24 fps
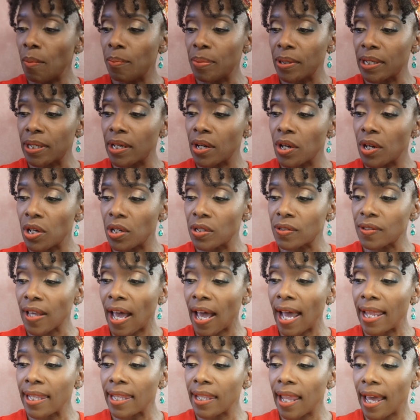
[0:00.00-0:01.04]
because
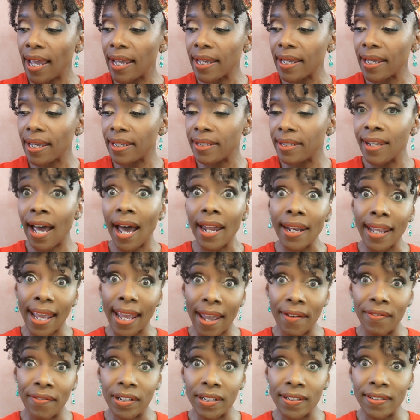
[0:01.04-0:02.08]
I like not
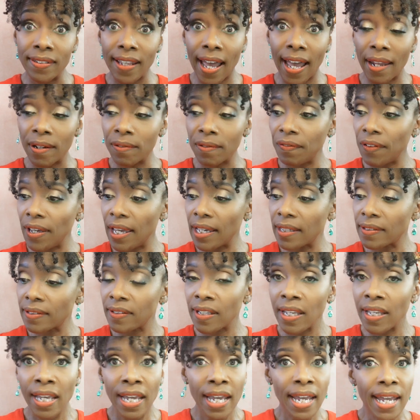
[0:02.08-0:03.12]
having side
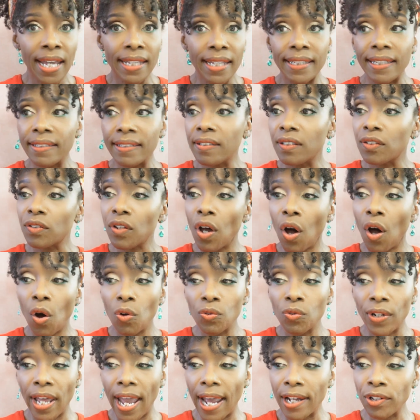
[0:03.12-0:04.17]
effects. This is
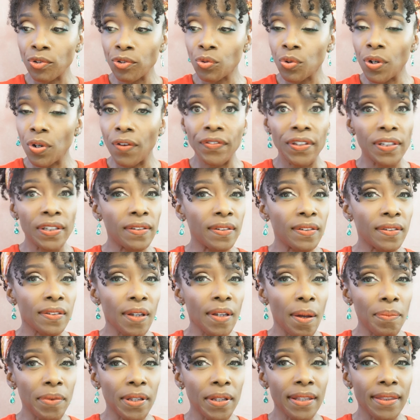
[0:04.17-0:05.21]
all natural. If this is
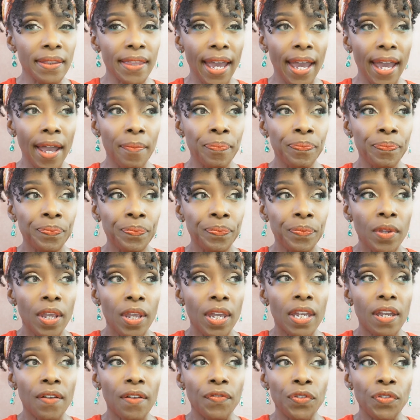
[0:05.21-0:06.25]
something that,
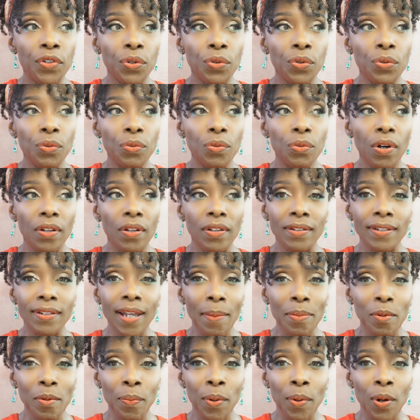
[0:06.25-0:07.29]
if you are the
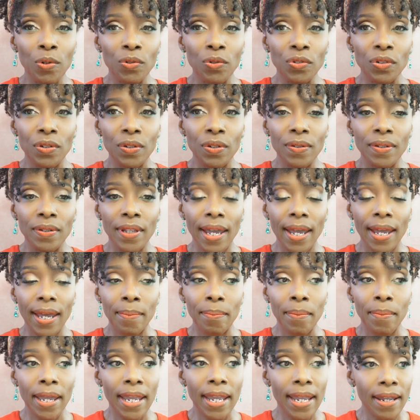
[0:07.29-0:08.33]
type of person
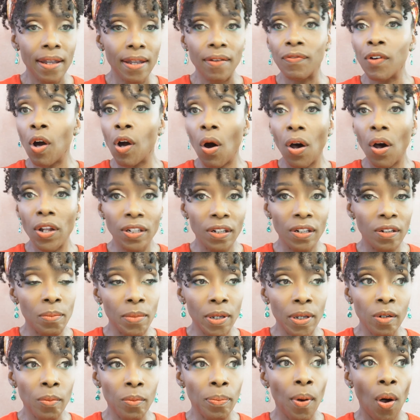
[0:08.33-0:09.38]
that may have gone into
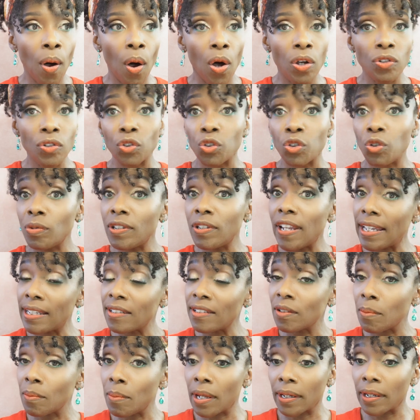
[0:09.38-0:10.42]
menopause, or you've
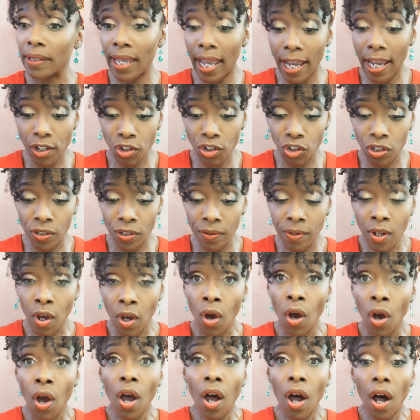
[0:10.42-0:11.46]
taken some medication
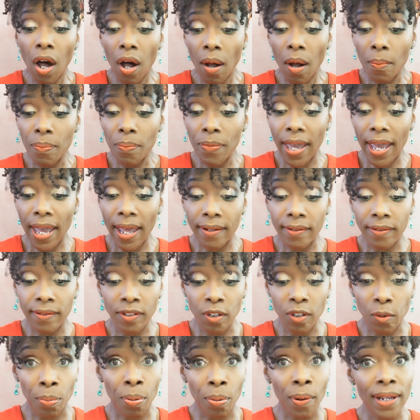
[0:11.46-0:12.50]
that
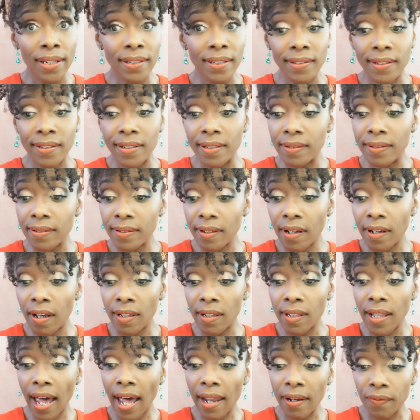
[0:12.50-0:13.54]
suppresses a
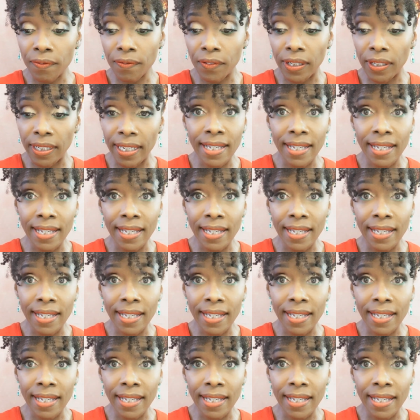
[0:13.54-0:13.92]
lot of the